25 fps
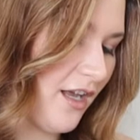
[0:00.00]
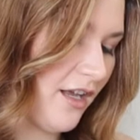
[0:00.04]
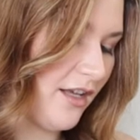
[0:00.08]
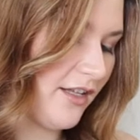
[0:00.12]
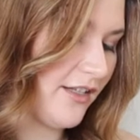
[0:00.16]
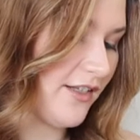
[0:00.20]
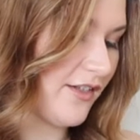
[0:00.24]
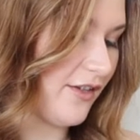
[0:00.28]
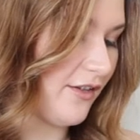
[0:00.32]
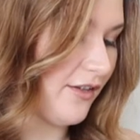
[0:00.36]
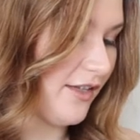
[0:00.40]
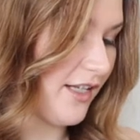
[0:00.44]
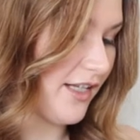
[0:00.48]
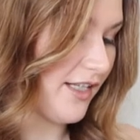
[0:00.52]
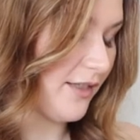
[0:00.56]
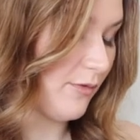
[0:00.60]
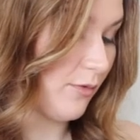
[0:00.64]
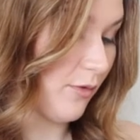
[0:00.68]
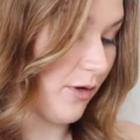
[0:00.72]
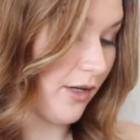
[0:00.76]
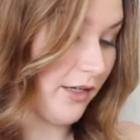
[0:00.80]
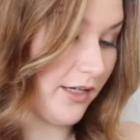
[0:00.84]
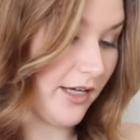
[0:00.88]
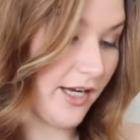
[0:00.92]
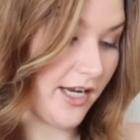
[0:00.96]
So this
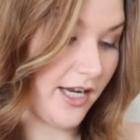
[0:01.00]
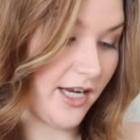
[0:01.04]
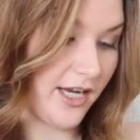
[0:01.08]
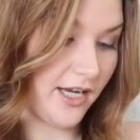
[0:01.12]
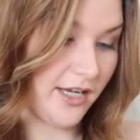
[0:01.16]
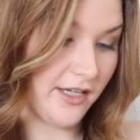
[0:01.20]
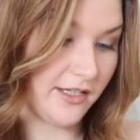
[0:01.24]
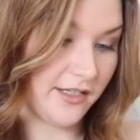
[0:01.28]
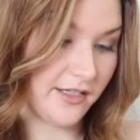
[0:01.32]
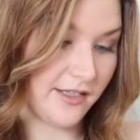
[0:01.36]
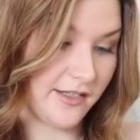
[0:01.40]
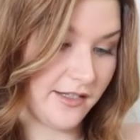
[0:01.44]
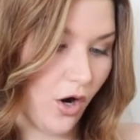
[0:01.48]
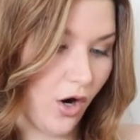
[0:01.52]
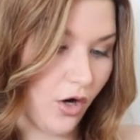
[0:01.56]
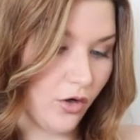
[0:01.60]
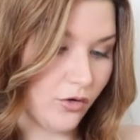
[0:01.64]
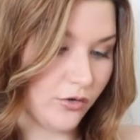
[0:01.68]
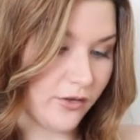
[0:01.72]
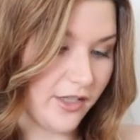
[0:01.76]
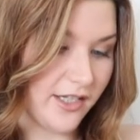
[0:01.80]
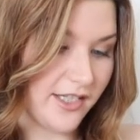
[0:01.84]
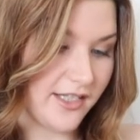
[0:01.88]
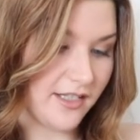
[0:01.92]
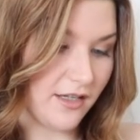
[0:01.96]
one is
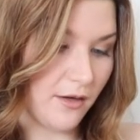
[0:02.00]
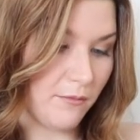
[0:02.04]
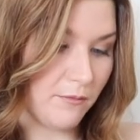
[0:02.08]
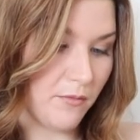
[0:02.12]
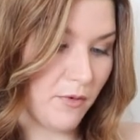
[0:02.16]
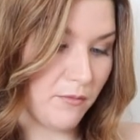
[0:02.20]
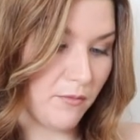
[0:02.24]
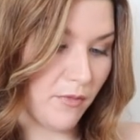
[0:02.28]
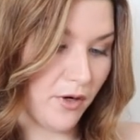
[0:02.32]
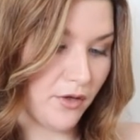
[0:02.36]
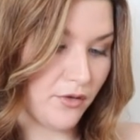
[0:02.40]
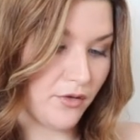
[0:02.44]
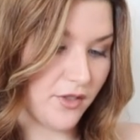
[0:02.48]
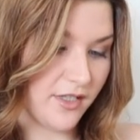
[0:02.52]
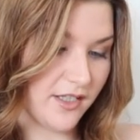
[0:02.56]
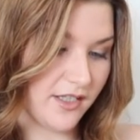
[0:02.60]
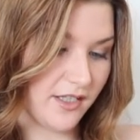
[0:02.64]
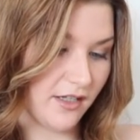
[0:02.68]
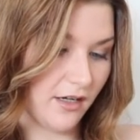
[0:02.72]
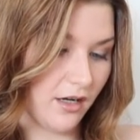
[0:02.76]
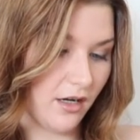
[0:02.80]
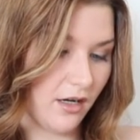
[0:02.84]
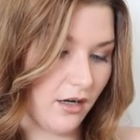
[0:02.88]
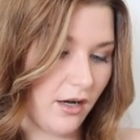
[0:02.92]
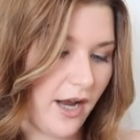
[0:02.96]
Orris
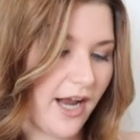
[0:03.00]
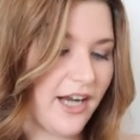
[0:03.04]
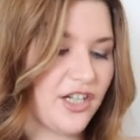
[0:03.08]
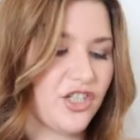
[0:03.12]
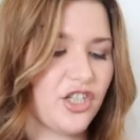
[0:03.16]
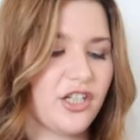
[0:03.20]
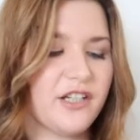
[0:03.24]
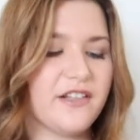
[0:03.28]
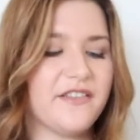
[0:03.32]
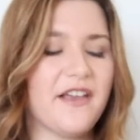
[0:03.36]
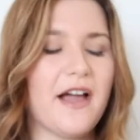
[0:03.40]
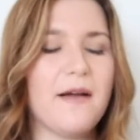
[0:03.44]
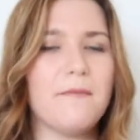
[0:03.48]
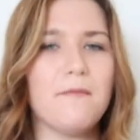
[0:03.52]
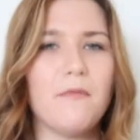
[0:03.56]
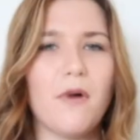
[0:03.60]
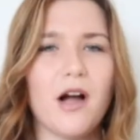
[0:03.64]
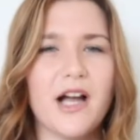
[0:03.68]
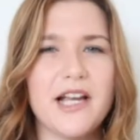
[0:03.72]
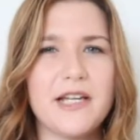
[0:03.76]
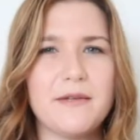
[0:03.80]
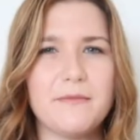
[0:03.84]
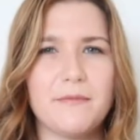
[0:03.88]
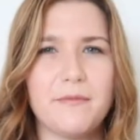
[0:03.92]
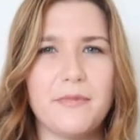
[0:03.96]
Mimosa. Actually, that
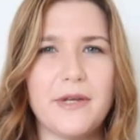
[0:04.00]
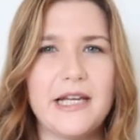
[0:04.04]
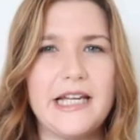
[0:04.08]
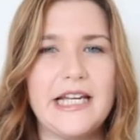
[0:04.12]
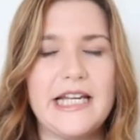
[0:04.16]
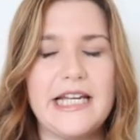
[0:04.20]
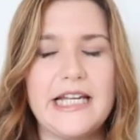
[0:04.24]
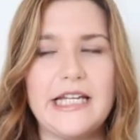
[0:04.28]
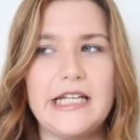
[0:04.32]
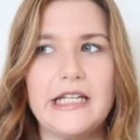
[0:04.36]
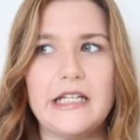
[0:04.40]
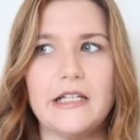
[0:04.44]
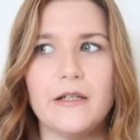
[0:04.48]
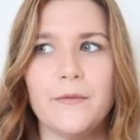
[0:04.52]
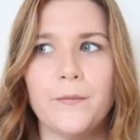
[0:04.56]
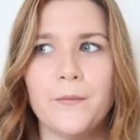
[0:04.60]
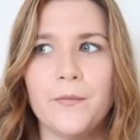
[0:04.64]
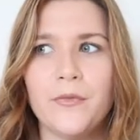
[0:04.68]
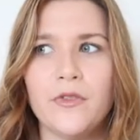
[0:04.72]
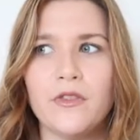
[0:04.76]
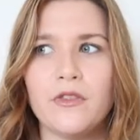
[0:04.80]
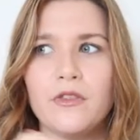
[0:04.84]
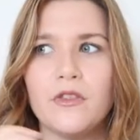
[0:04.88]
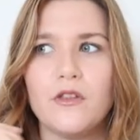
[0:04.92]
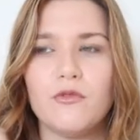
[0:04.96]
might be
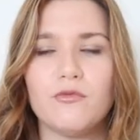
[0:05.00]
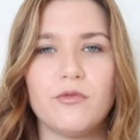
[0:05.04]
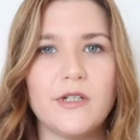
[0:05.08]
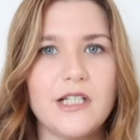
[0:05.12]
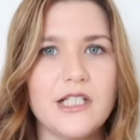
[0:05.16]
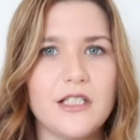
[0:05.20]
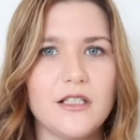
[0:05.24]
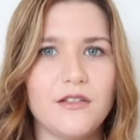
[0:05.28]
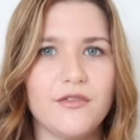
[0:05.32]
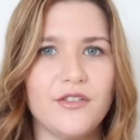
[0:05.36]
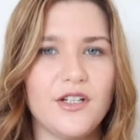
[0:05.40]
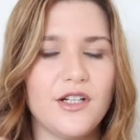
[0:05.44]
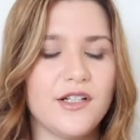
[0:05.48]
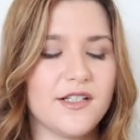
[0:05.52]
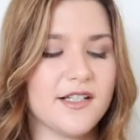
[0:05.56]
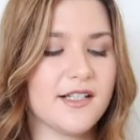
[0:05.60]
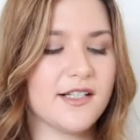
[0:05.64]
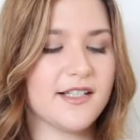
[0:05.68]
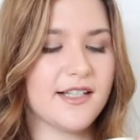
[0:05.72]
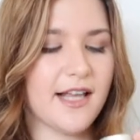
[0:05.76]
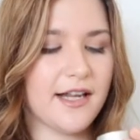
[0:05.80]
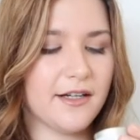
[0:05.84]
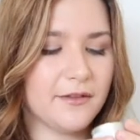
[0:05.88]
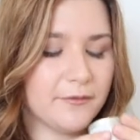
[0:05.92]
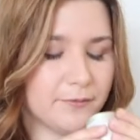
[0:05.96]
the reed diffuser
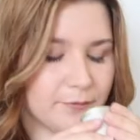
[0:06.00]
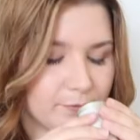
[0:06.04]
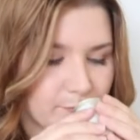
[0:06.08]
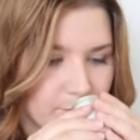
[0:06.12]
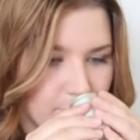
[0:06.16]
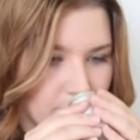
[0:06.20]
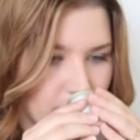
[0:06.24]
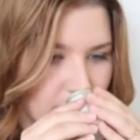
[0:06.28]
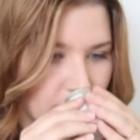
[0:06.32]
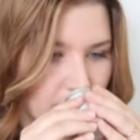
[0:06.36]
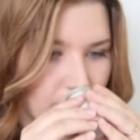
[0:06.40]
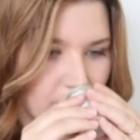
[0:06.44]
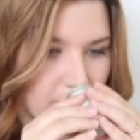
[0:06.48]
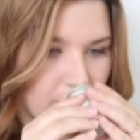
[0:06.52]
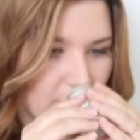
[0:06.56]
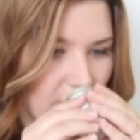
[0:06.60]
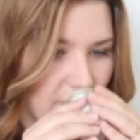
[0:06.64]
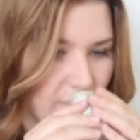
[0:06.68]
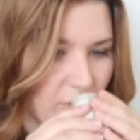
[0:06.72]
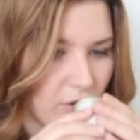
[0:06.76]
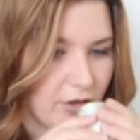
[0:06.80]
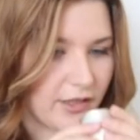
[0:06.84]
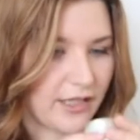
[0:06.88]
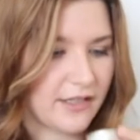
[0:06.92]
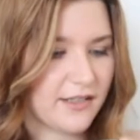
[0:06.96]
scent that
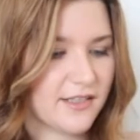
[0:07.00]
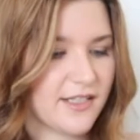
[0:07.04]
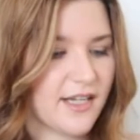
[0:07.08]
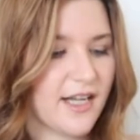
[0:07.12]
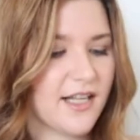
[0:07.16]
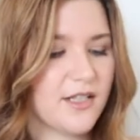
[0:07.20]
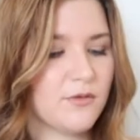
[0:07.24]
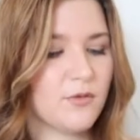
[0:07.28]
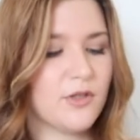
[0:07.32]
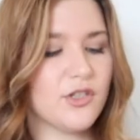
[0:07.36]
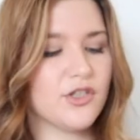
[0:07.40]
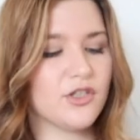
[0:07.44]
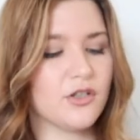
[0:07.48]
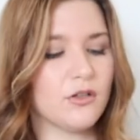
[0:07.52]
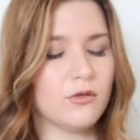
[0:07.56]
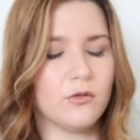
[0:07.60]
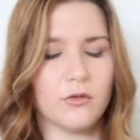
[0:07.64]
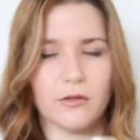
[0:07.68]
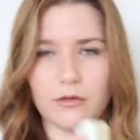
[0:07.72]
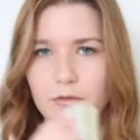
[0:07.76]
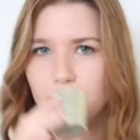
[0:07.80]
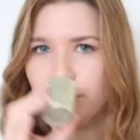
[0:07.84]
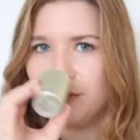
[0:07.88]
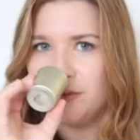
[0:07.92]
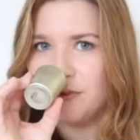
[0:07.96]
I've got downstairs, which,
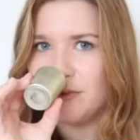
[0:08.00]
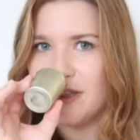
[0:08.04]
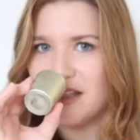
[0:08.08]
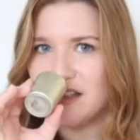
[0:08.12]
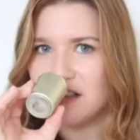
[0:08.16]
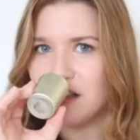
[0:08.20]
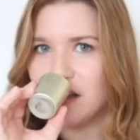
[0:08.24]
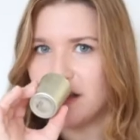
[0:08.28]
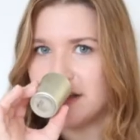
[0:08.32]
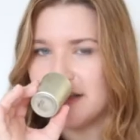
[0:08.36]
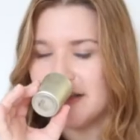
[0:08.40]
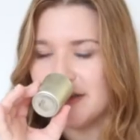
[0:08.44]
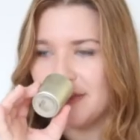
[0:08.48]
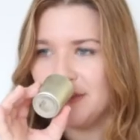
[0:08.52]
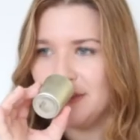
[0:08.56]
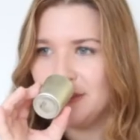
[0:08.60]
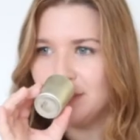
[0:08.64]
oh, that's nice.